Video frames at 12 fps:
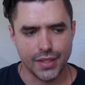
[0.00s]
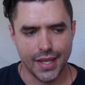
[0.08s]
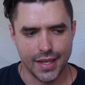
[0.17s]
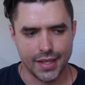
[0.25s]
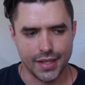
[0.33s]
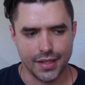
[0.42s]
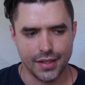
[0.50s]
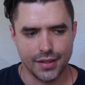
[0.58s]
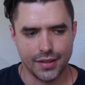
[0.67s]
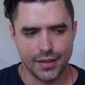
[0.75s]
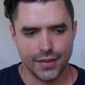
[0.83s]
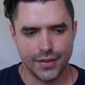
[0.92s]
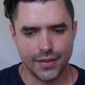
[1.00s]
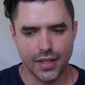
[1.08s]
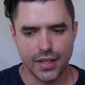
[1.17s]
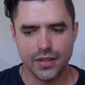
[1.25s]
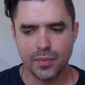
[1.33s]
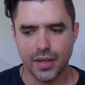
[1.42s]
can
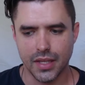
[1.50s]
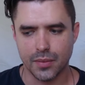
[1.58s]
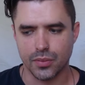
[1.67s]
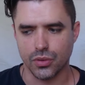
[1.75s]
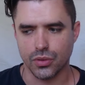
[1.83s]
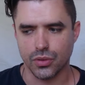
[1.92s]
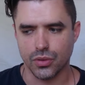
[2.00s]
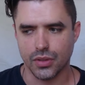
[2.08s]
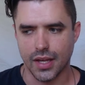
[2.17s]
send people,